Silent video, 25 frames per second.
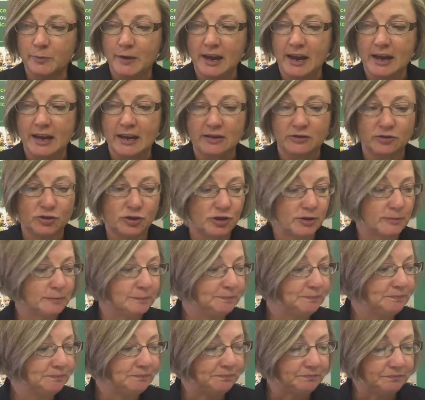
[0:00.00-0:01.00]
page.
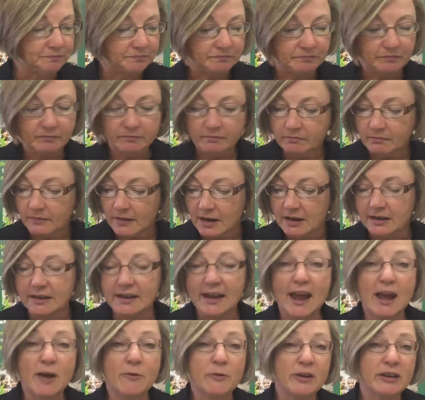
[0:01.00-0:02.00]

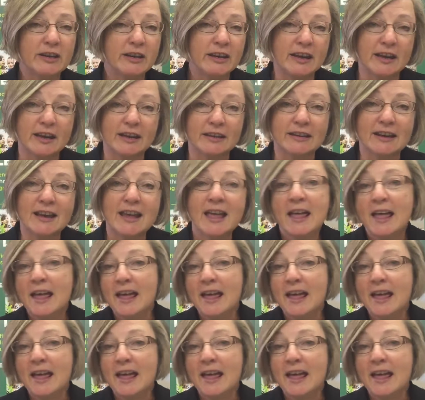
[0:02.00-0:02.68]
Now again,